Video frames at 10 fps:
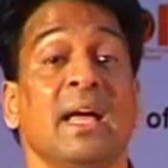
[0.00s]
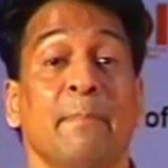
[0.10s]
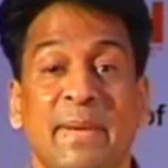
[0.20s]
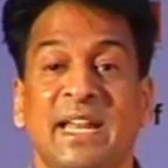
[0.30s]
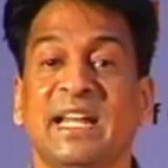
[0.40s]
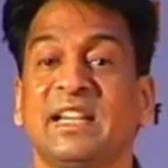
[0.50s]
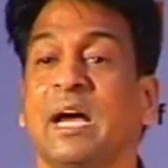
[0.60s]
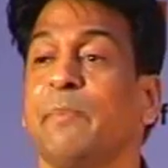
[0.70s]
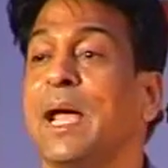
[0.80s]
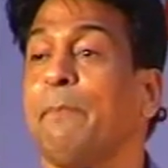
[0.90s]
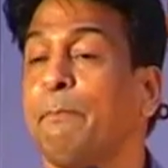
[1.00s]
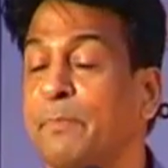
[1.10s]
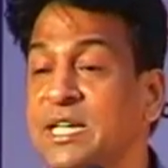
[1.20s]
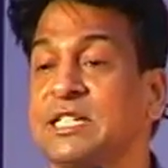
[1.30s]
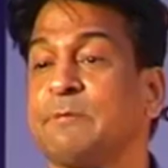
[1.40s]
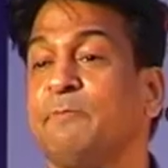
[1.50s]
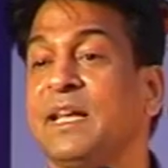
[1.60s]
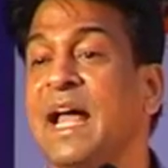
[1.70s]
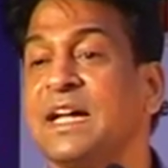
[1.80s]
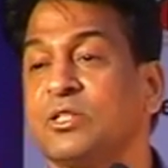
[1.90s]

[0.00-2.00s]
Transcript: meaning thereby principal has